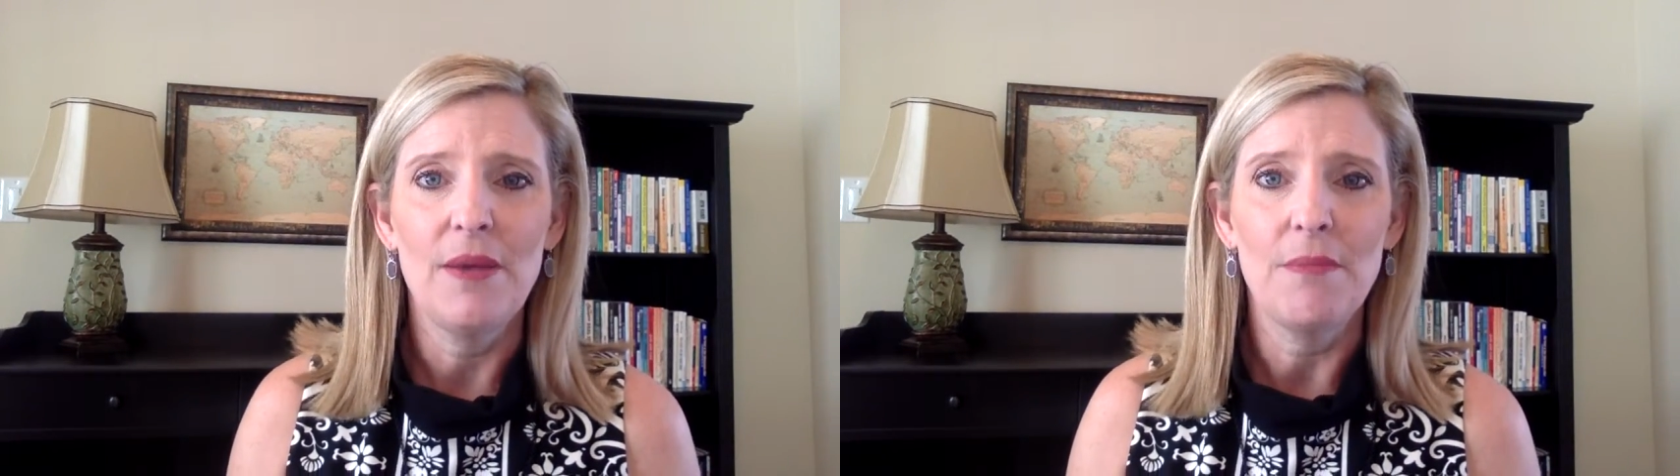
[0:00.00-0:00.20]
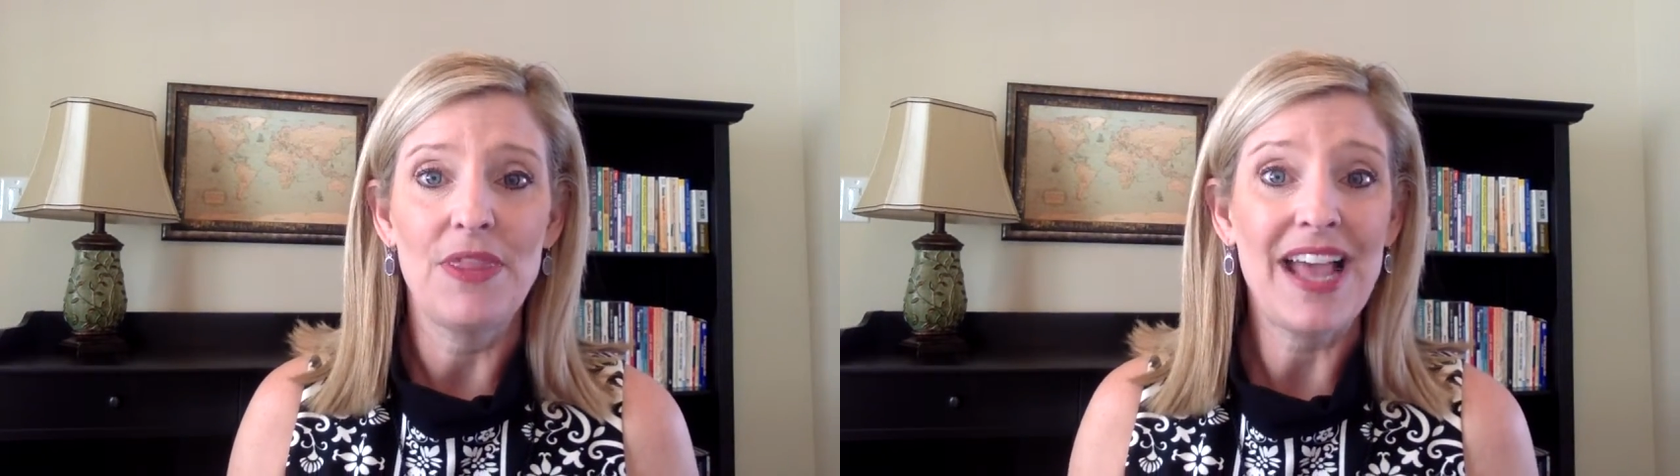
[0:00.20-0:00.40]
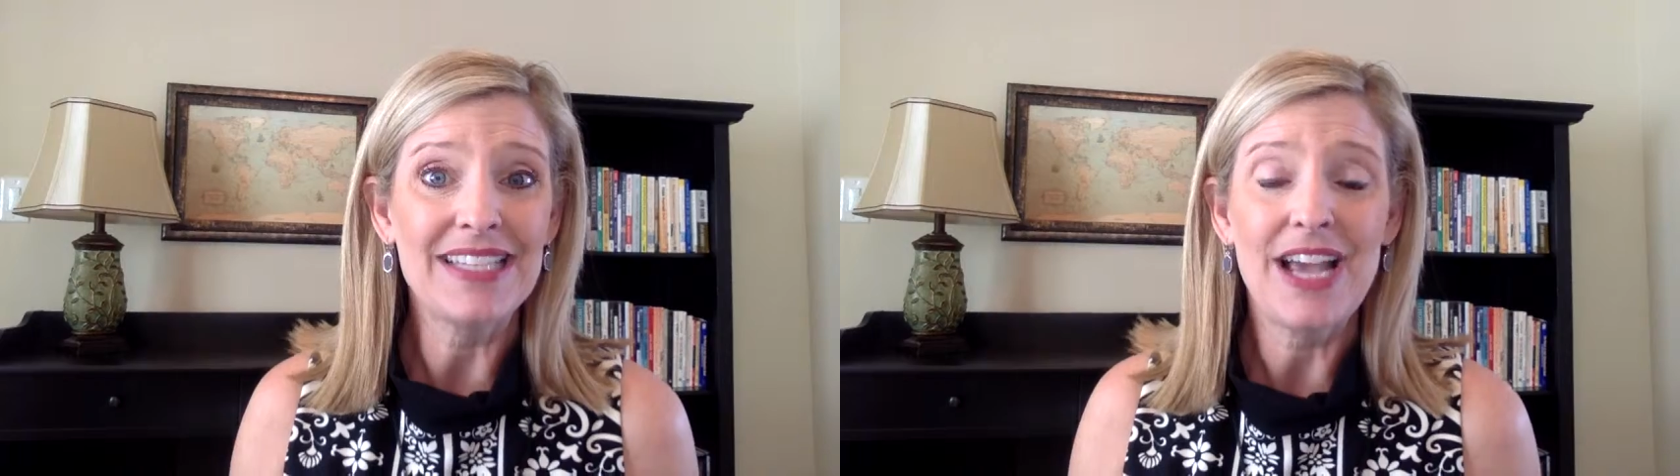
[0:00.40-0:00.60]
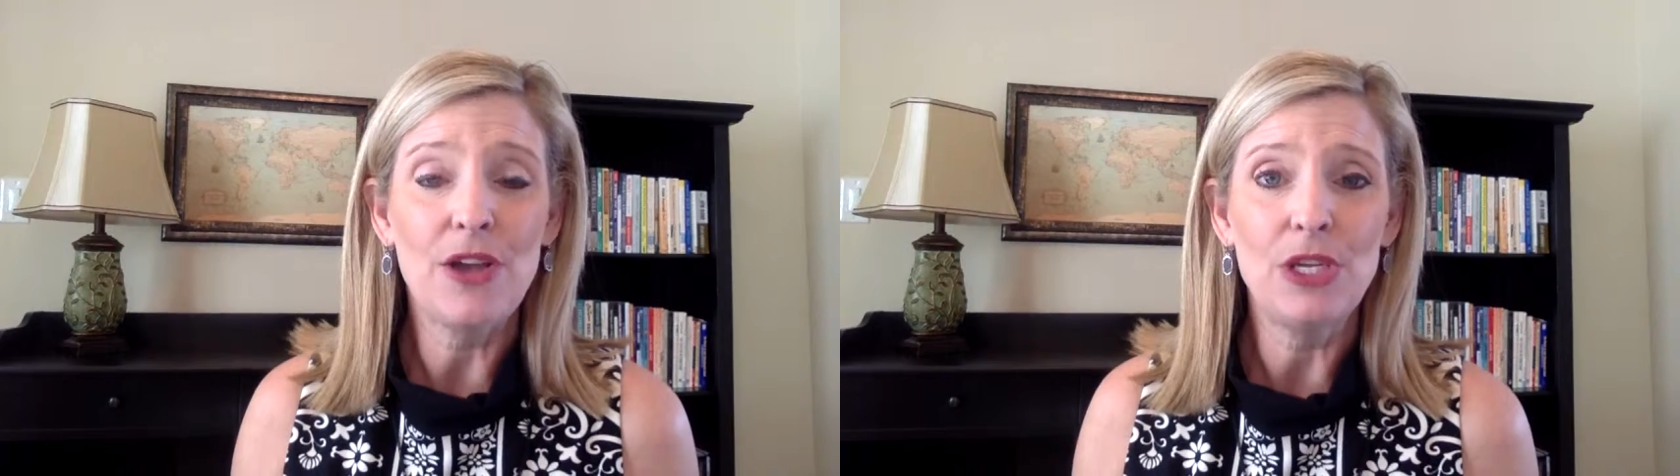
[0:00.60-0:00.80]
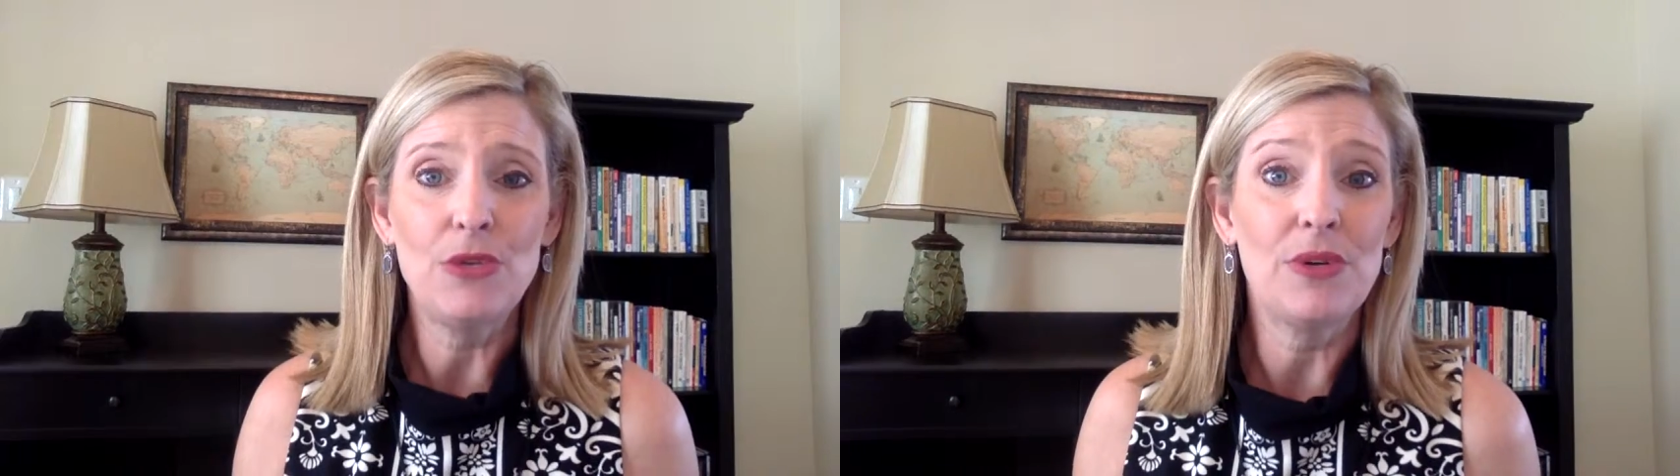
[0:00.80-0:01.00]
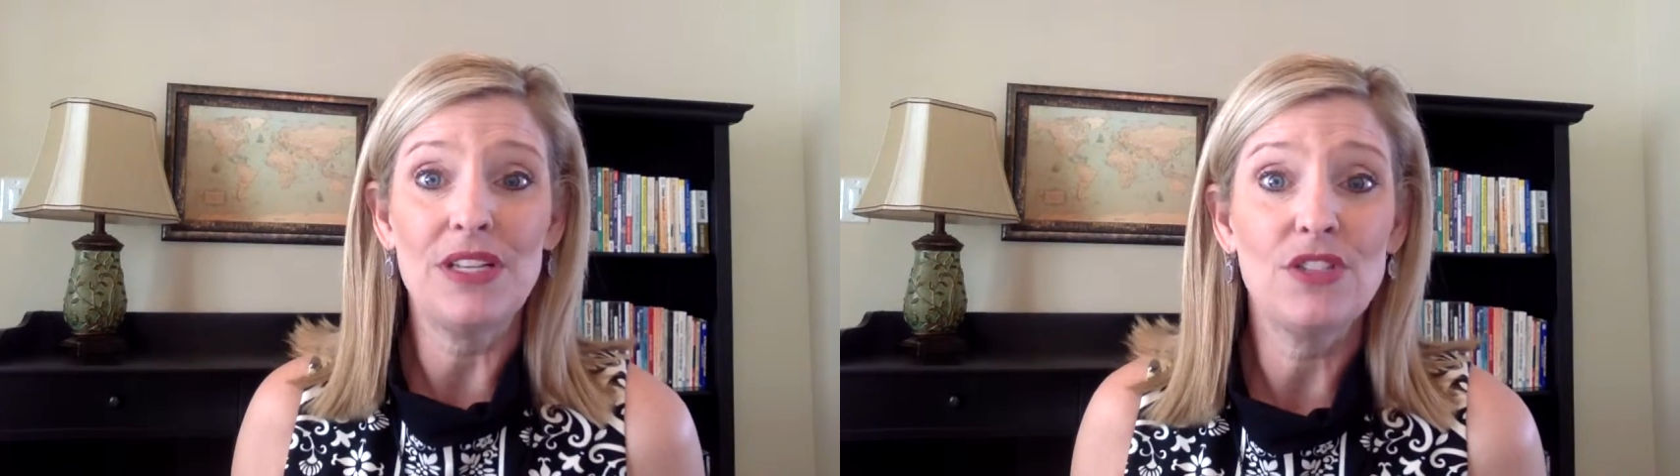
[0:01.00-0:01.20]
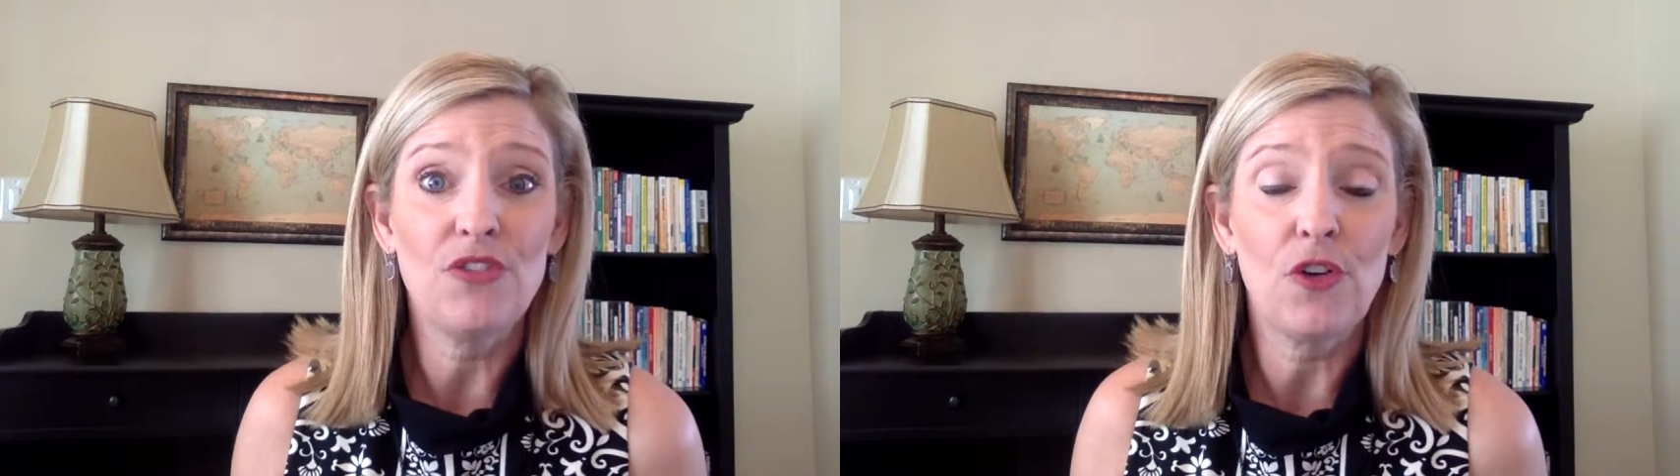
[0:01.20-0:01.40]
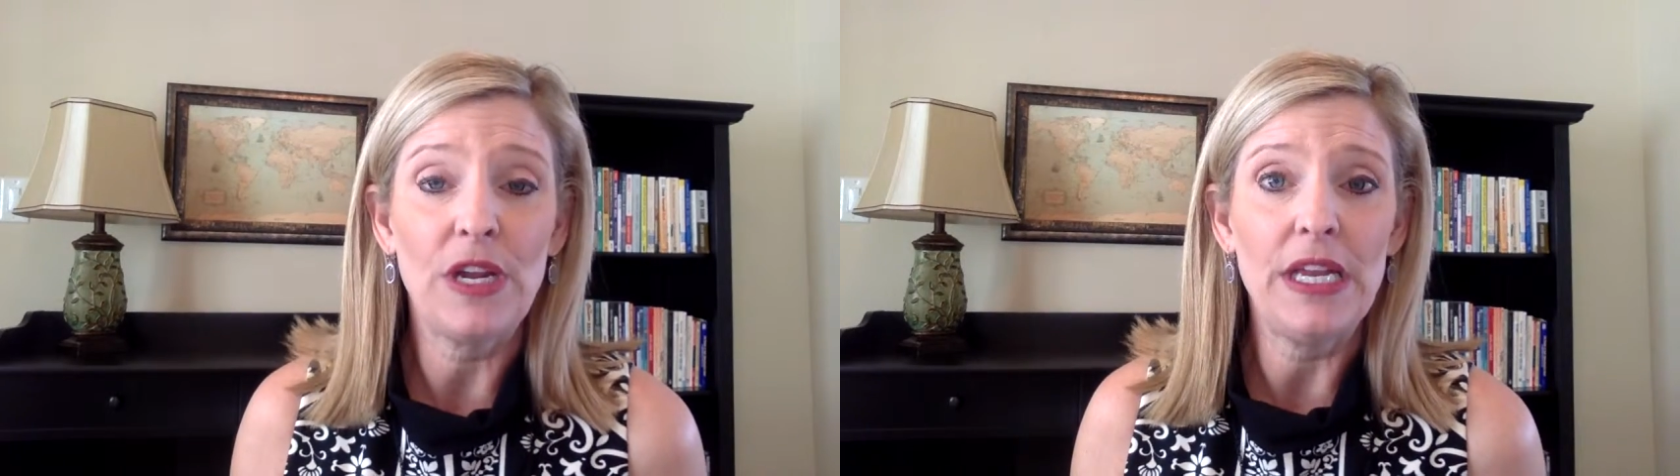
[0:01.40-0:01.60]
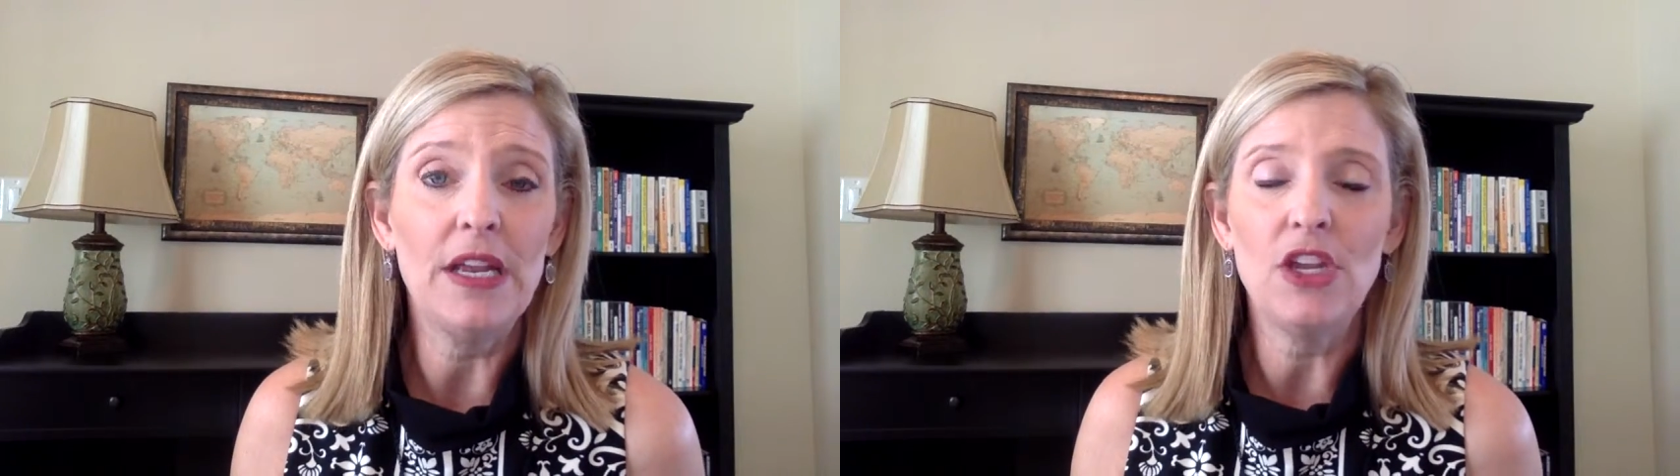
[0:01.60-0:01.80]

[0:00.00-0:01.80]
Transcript: But that's how you do it. It's free.